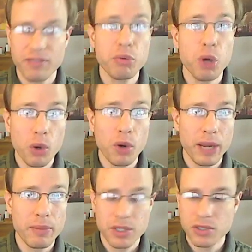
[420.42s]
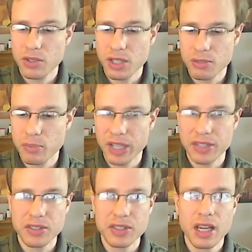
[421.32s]
programmed into these
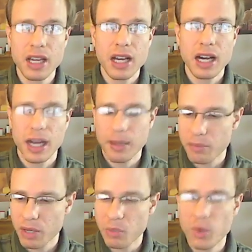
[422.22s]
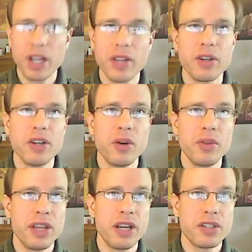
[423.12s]
buttons. And one other note
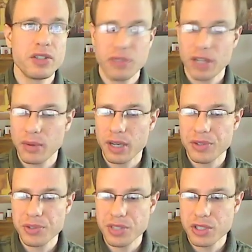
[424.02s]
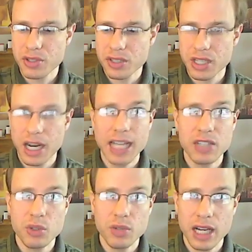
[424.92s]
there, just for anyone else who's interested, I
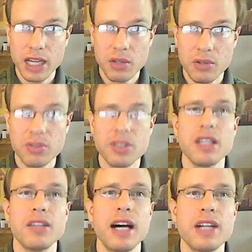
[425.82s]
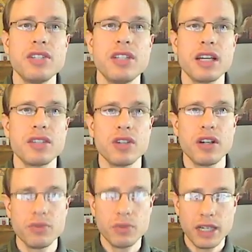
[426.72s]
do not use the Logitech
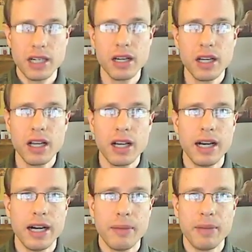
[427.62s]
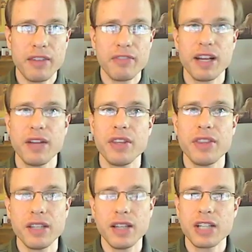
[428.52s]
software. I found that
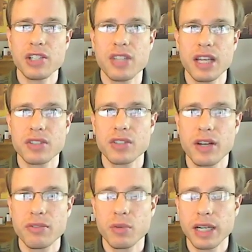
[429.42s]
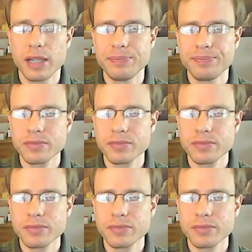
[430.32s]
the Logitech software